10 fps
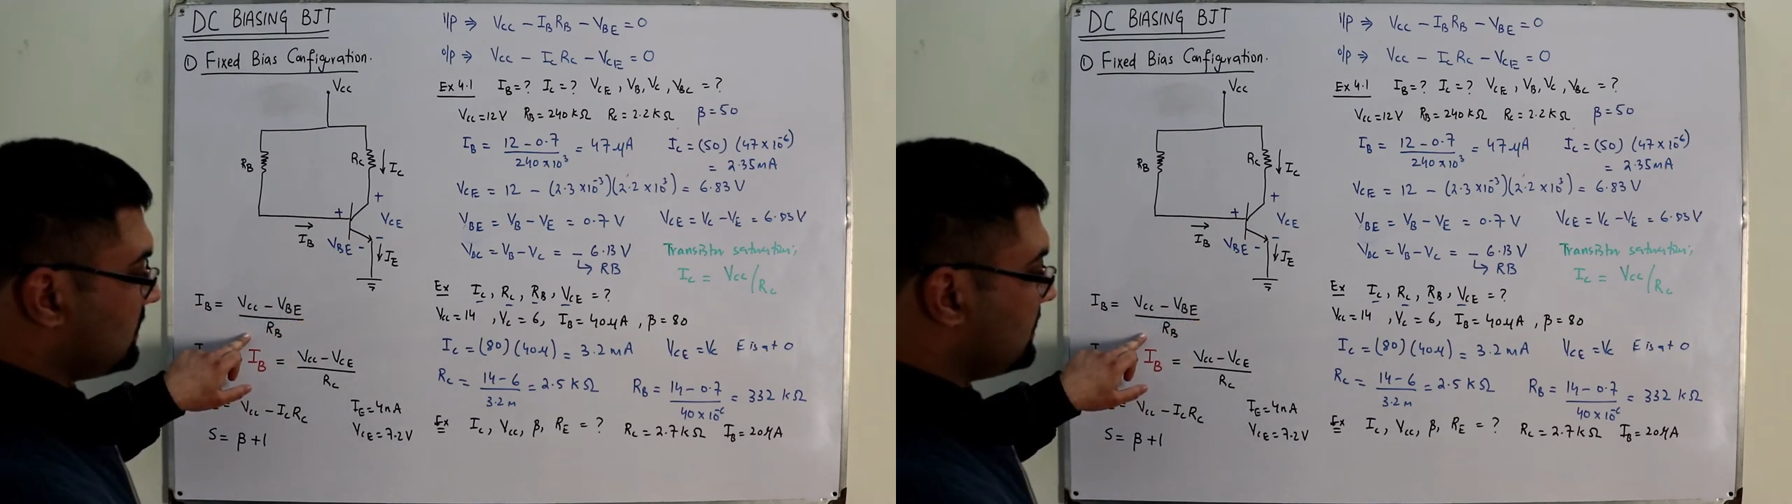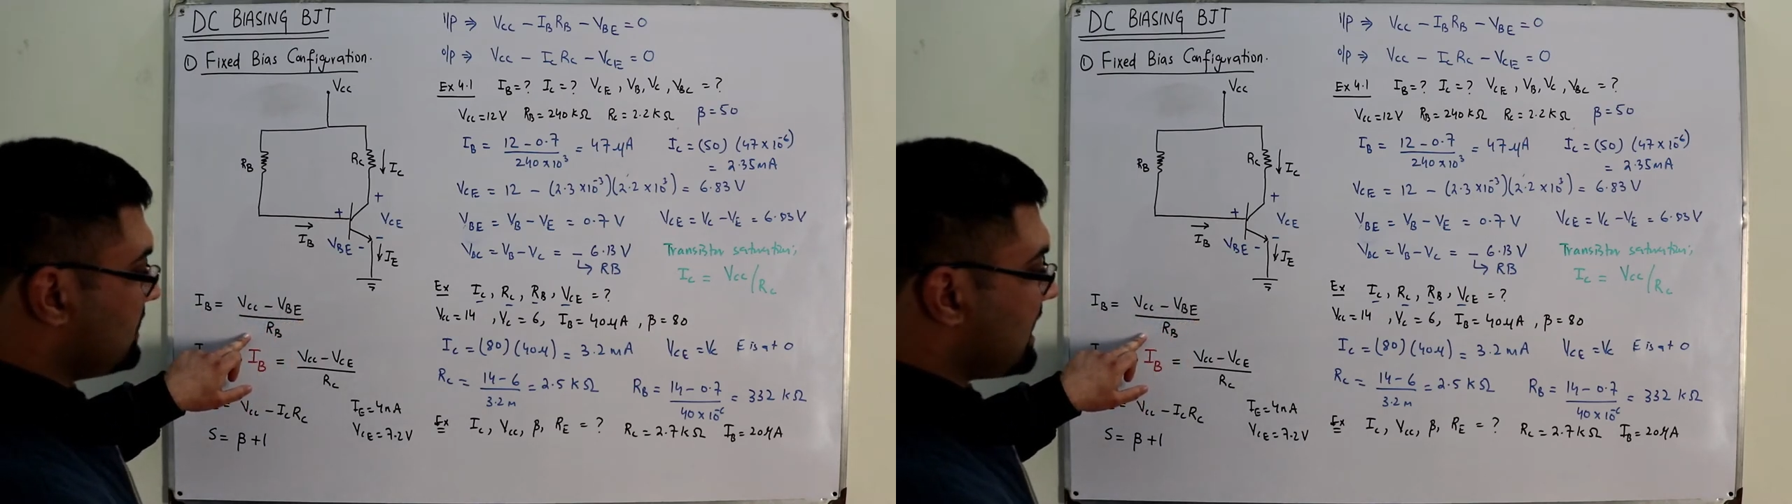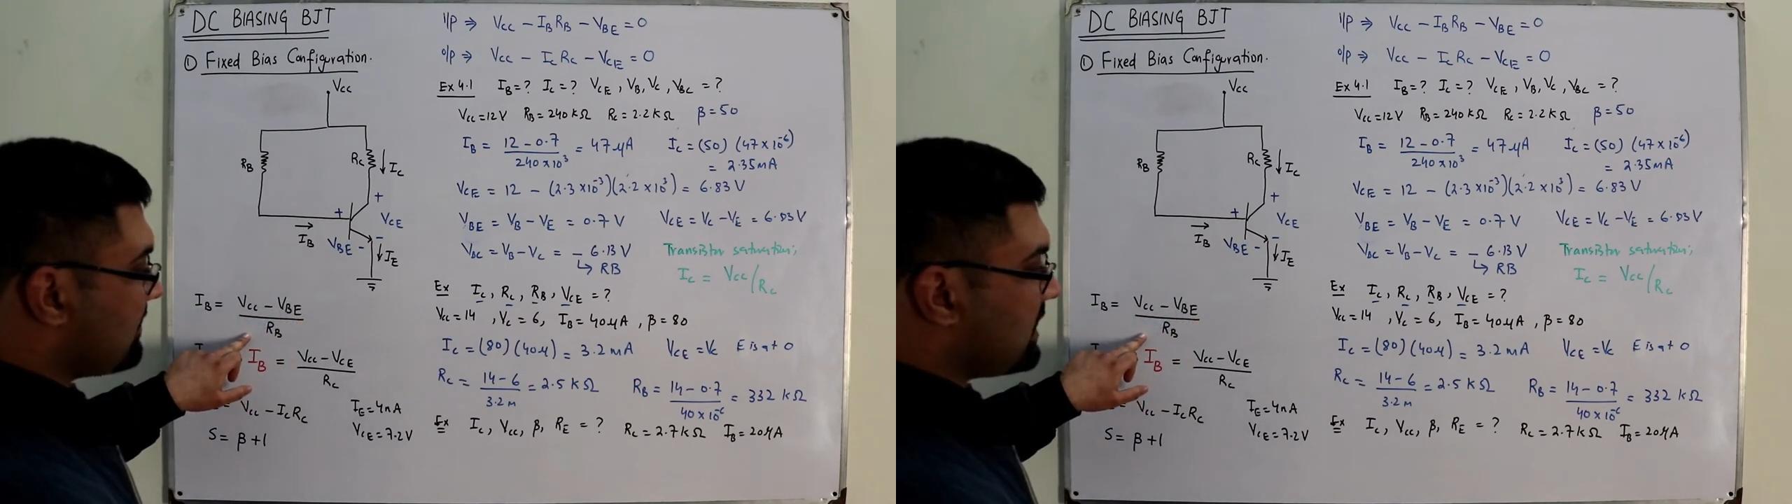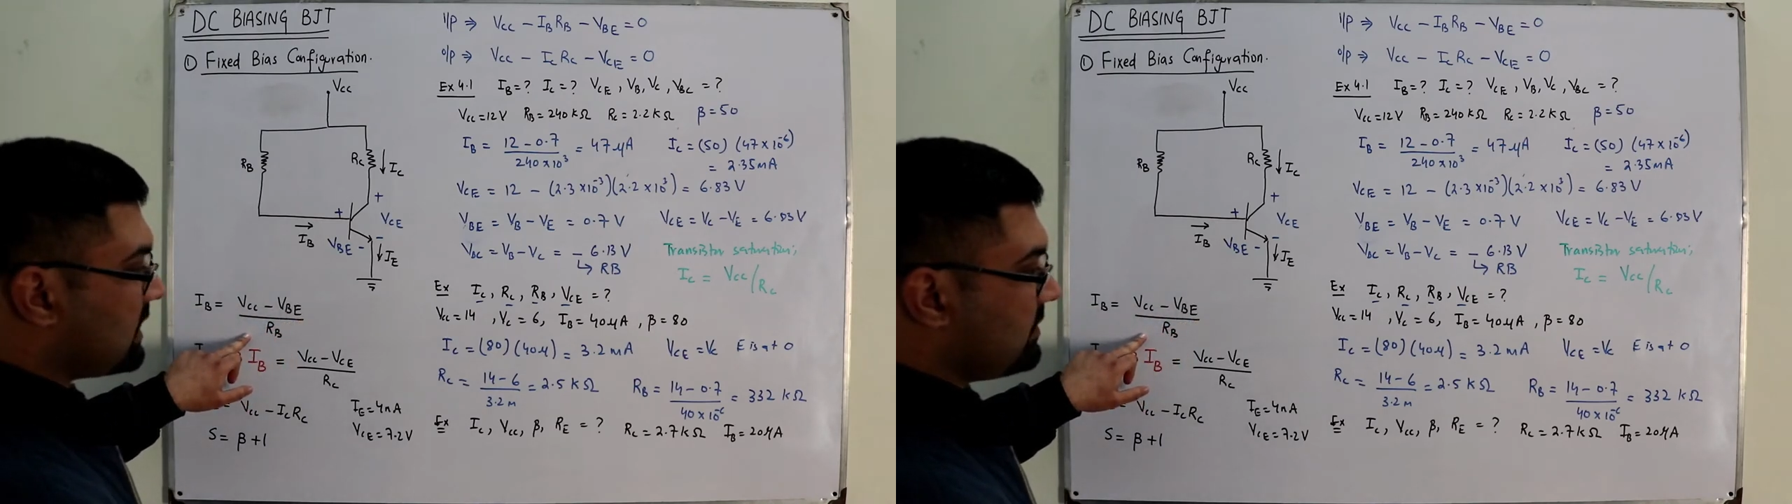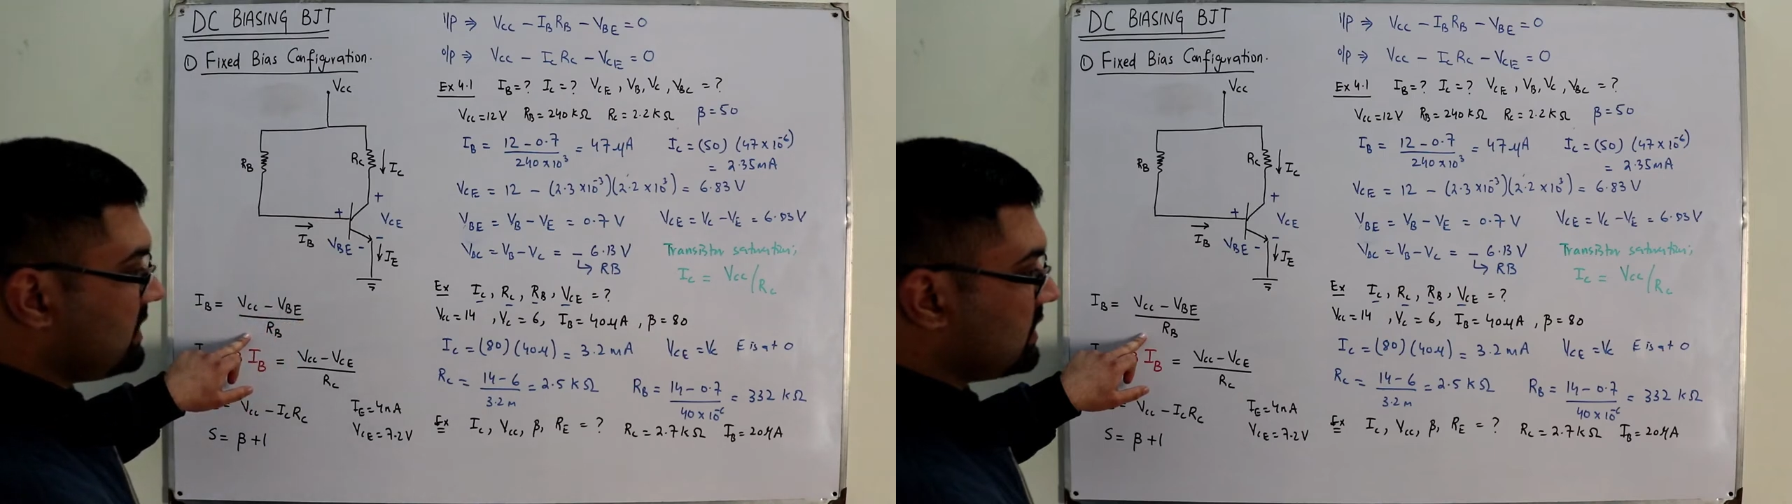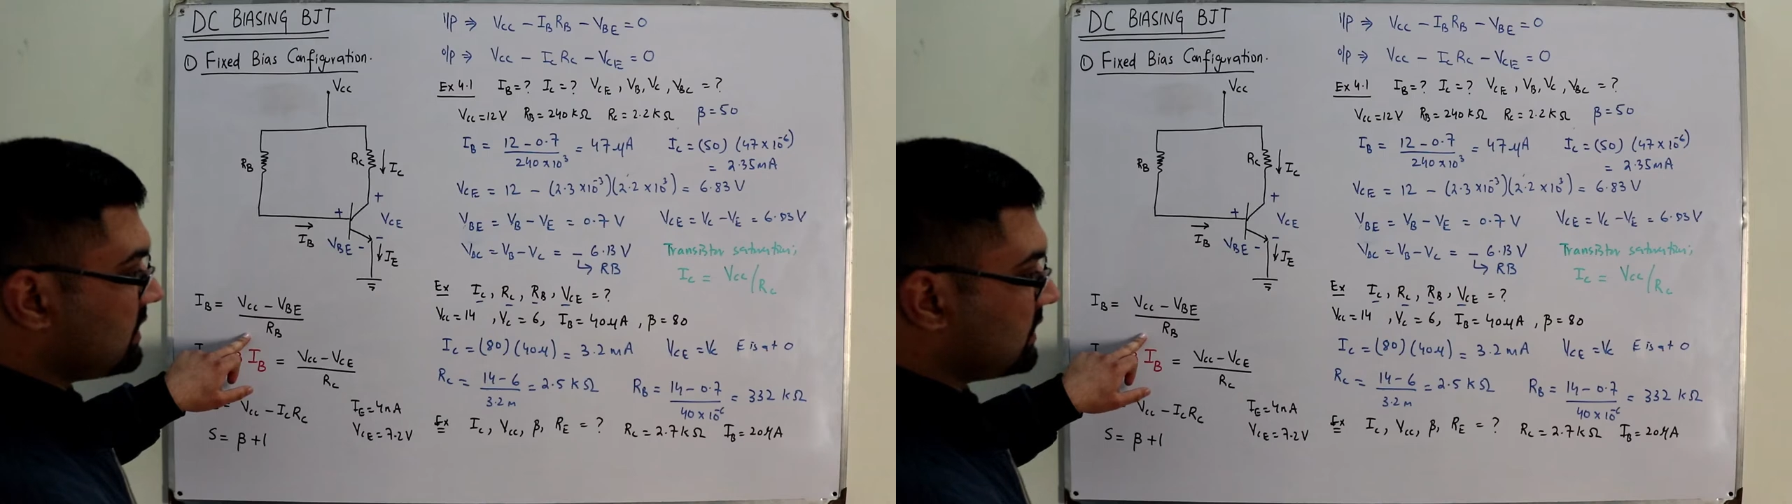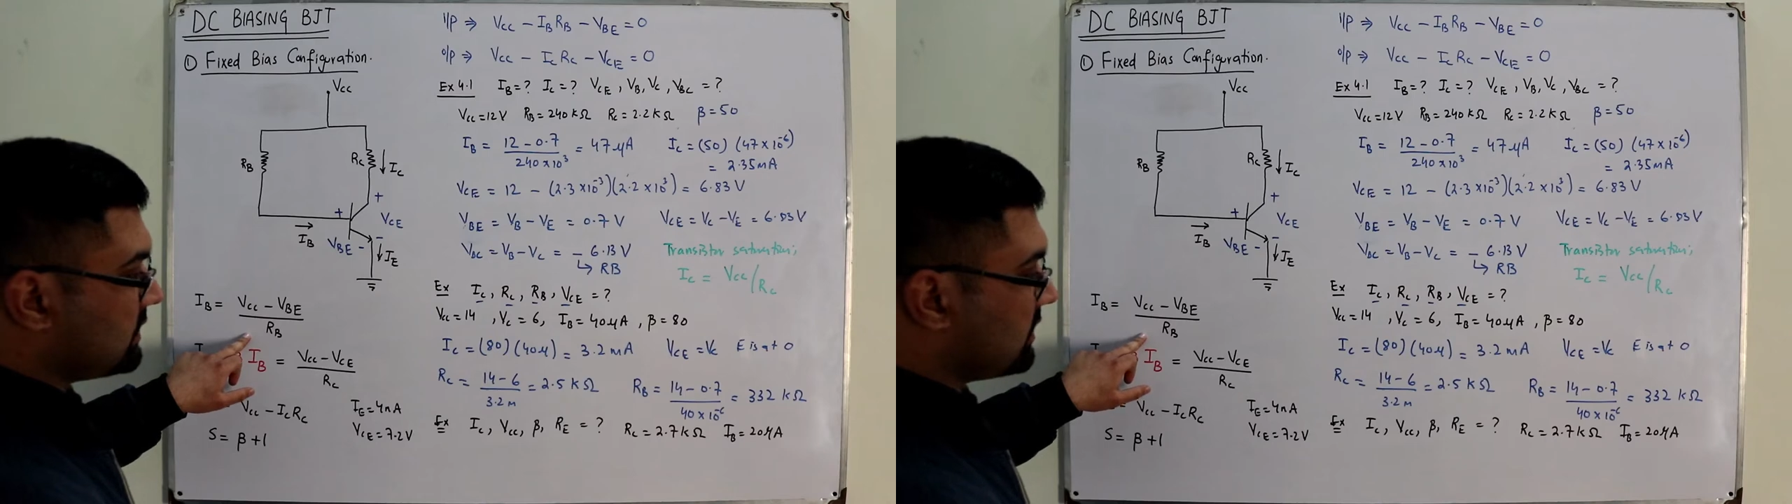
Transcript: Do you have R B? You